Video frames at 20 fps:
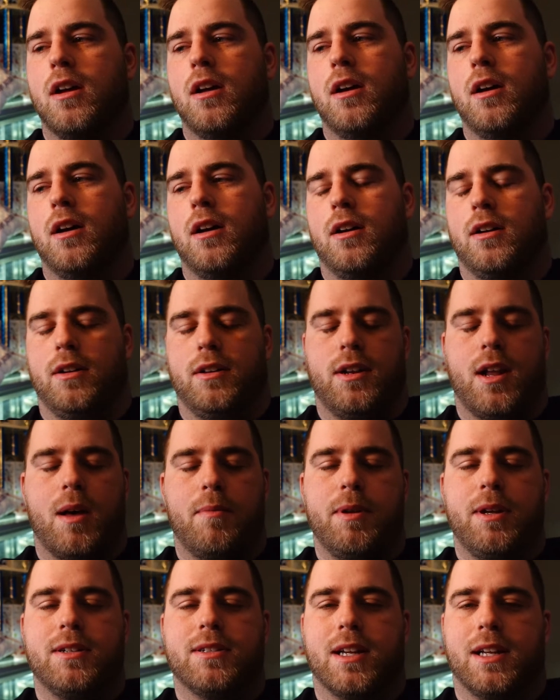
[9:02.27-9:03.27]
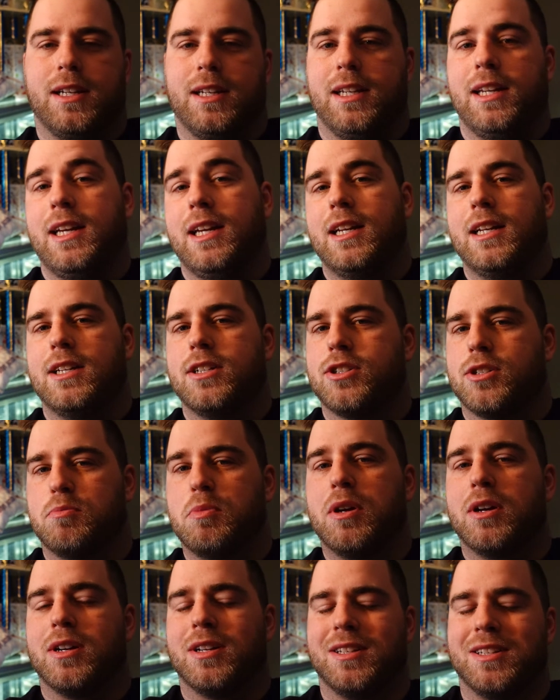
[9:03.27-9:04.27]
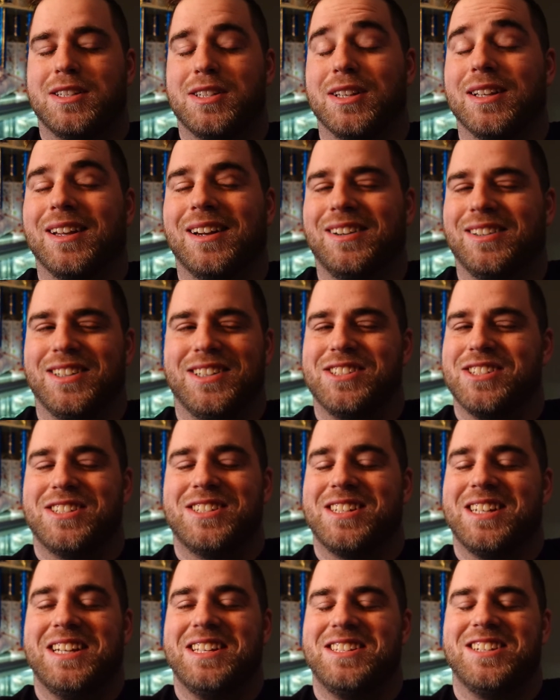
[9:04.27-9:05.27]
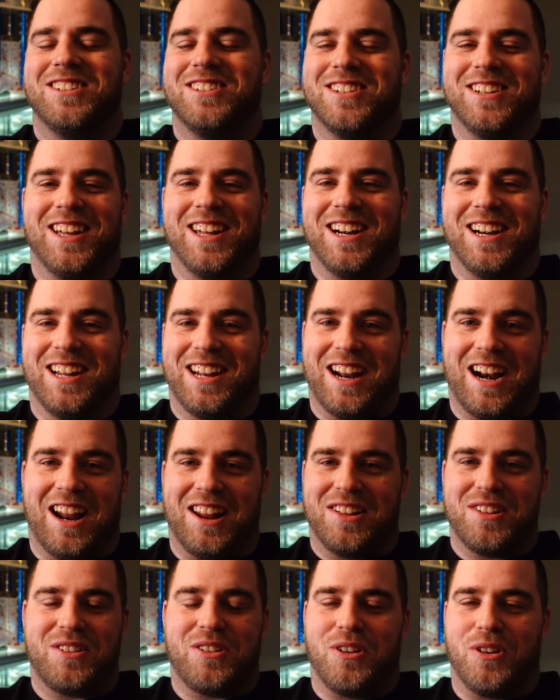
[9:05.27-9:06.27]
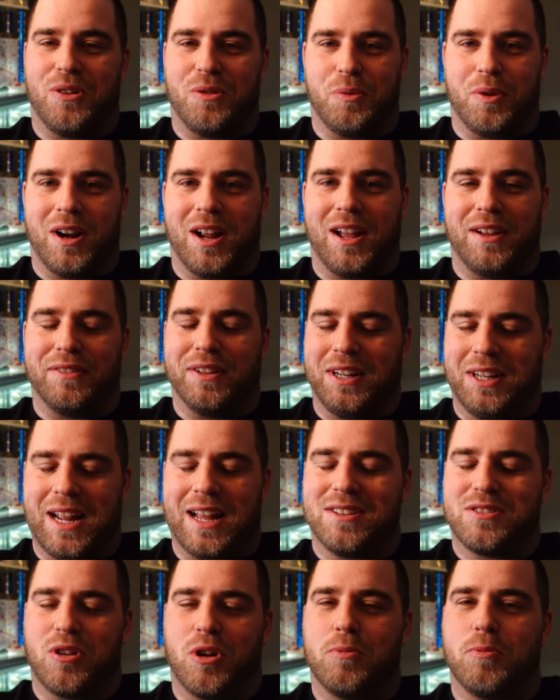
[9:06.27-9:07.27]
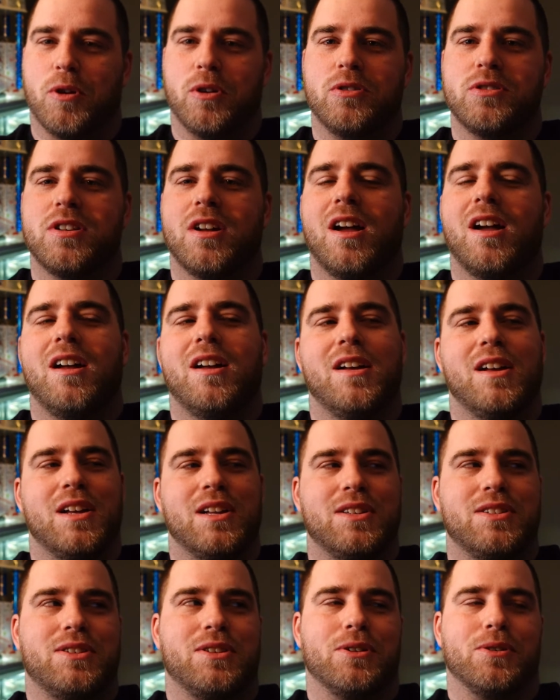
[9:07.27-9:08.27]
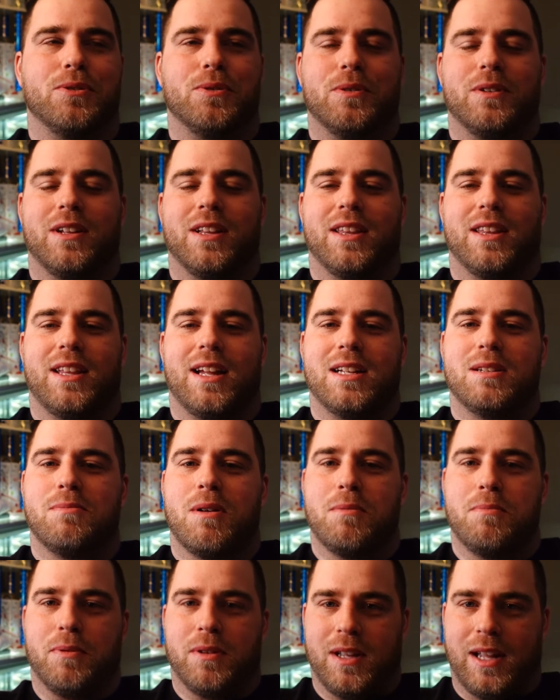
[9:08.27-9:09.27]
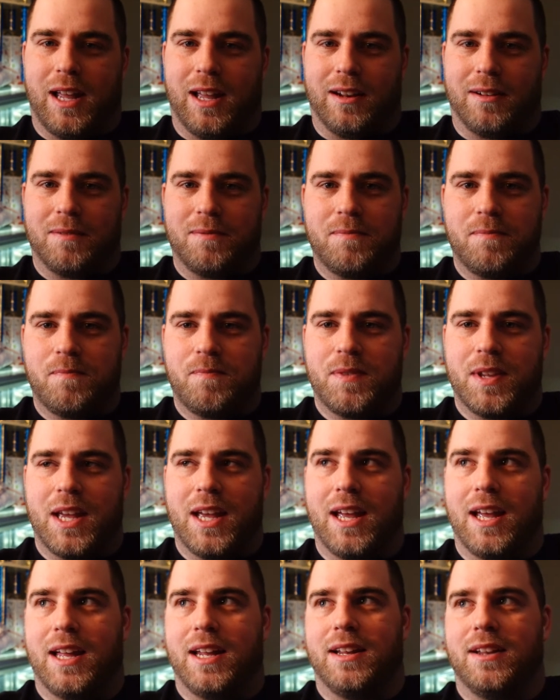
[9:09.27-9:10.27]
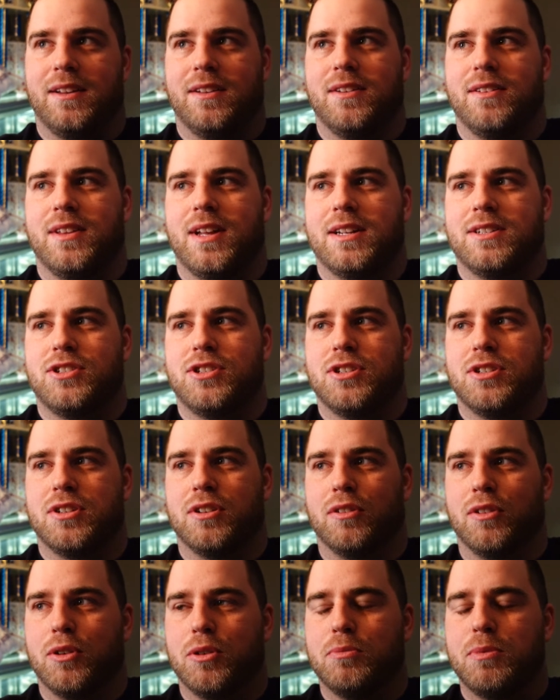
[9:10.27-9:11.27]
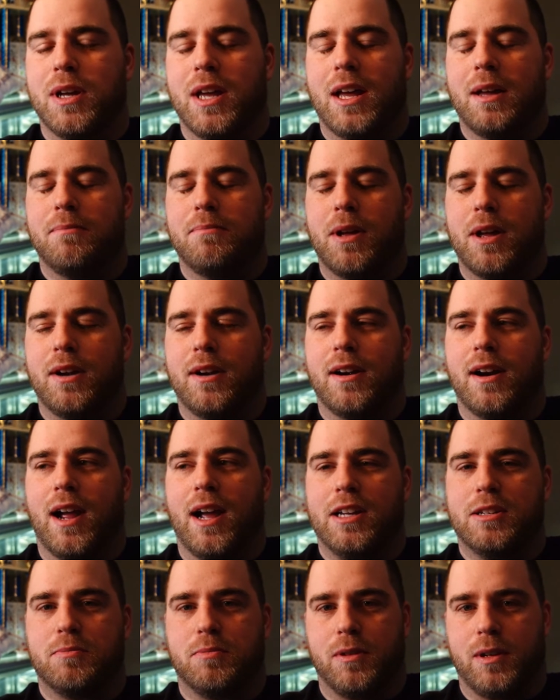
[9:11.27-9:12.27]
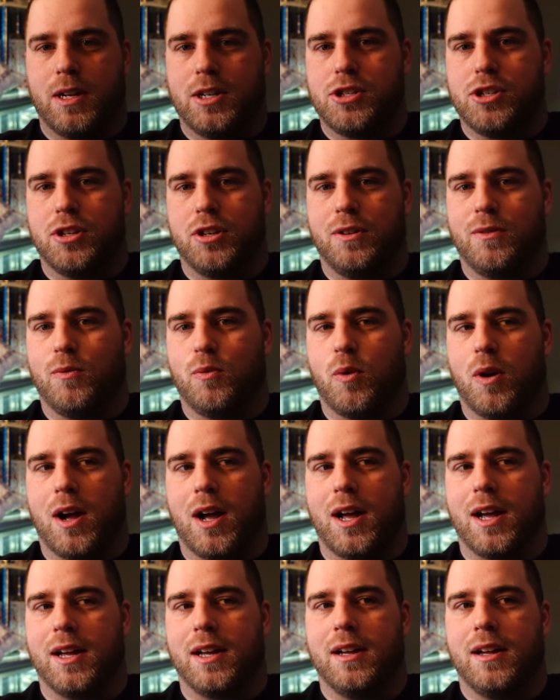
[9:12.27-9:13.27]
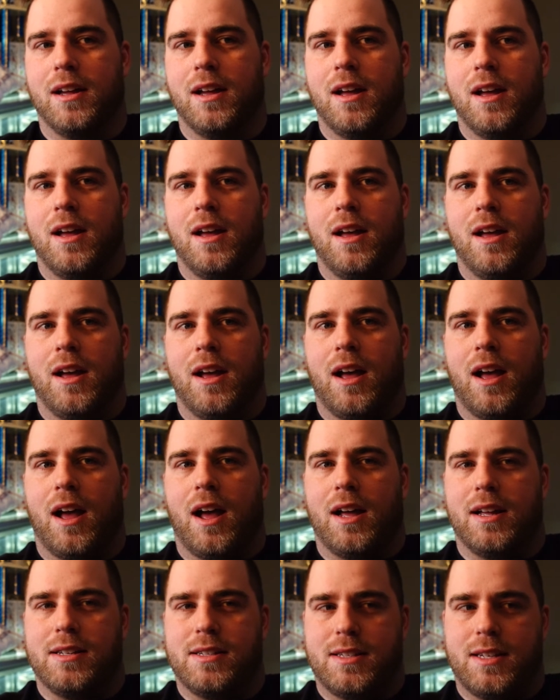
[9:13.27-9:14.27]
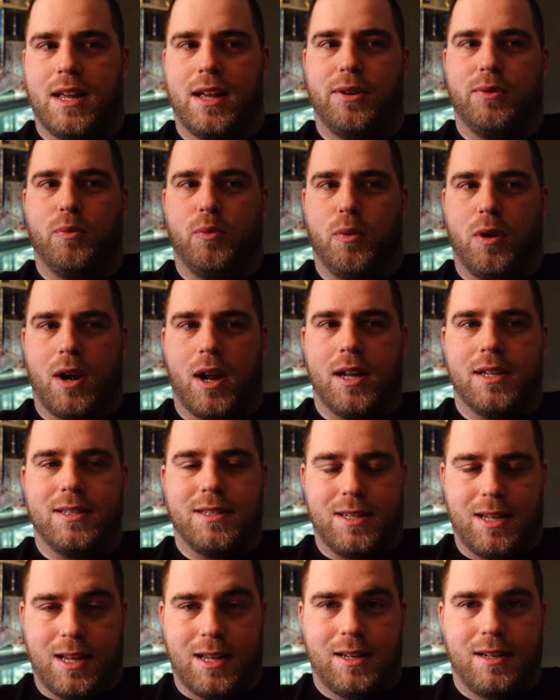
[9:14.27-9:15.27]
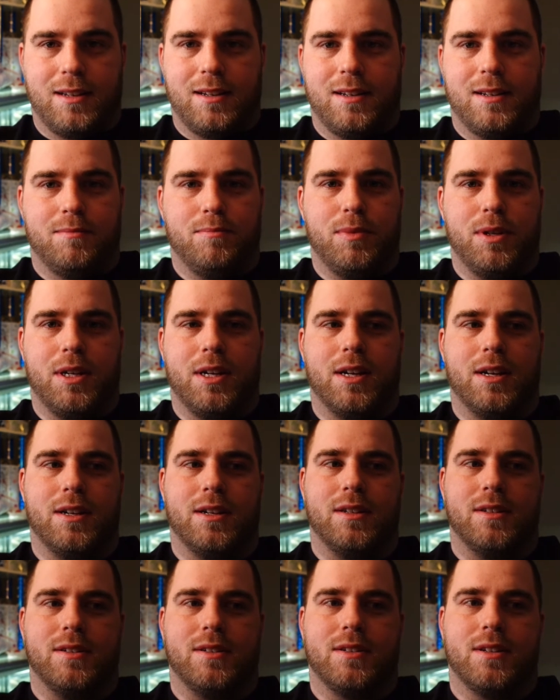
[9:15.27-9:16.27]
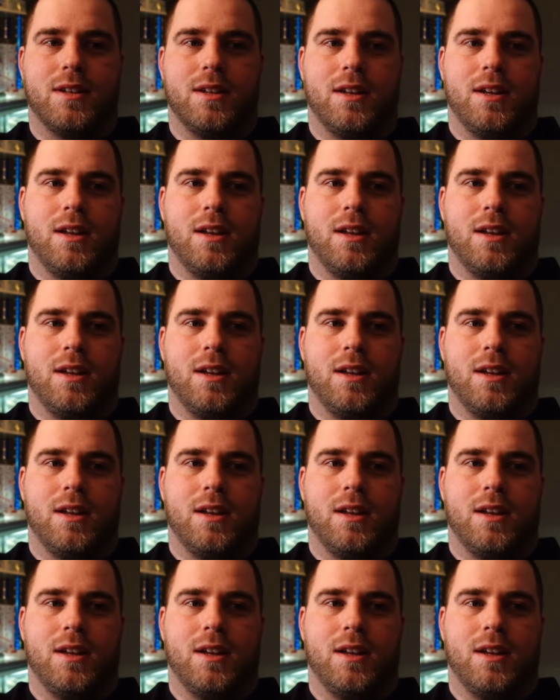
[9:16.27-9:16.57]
Not because I need it, just because it's literally just easier to get in and out of the car when I have like NASCAR bars. So that's my plan, and that's just a little bit better explanation of why I said what I said, because